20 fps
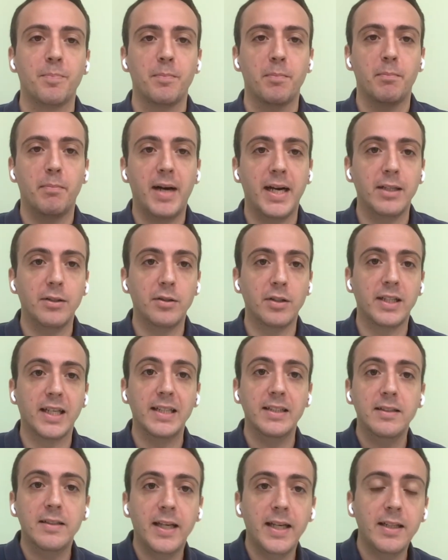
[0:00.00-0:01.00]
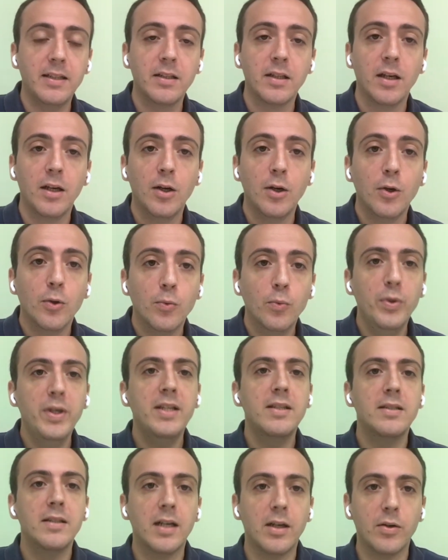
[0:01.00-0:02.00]
by the candidate, who
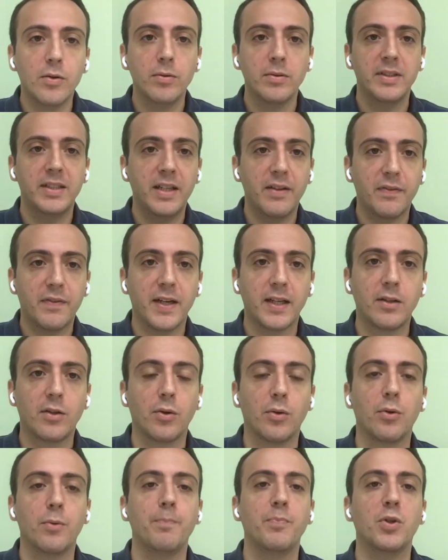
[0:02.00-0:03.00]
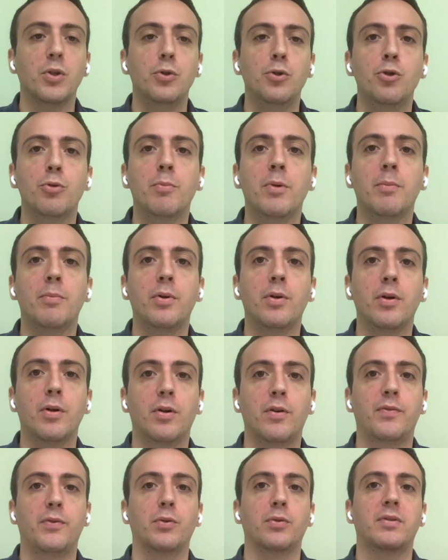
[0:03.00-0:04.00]
is now de facto a new member
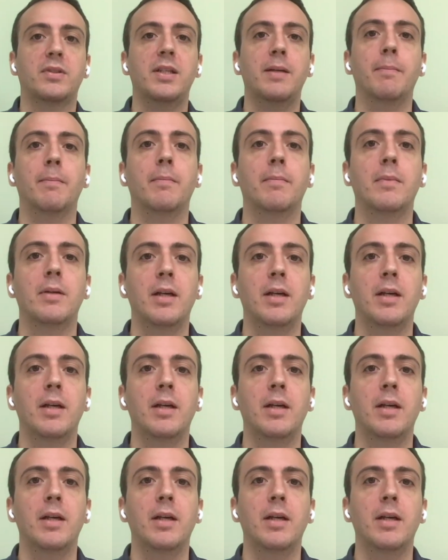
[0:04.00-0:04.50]
of your team